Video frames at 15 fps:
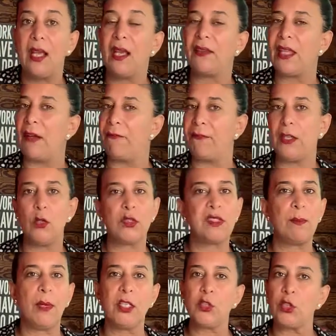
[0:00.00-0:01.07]
That feels
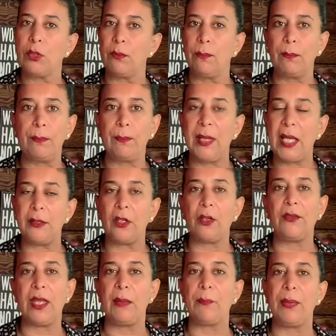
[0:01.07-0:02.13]
much better
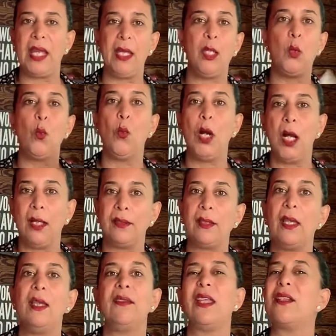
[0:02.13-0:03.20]
than paying 1
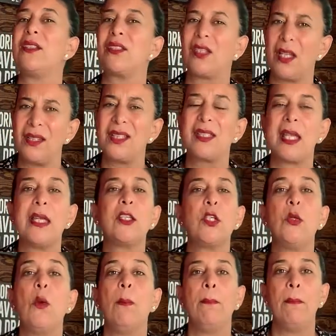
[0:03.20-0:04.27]
that is going to take
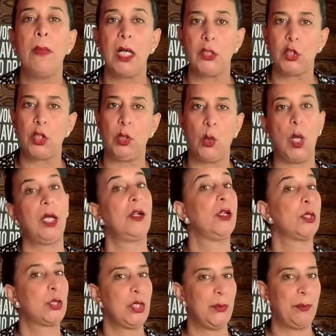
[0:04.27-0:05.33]
you much longer
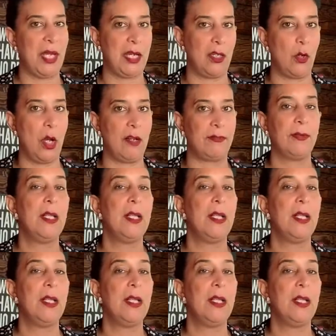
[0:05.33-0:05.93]
to pay off.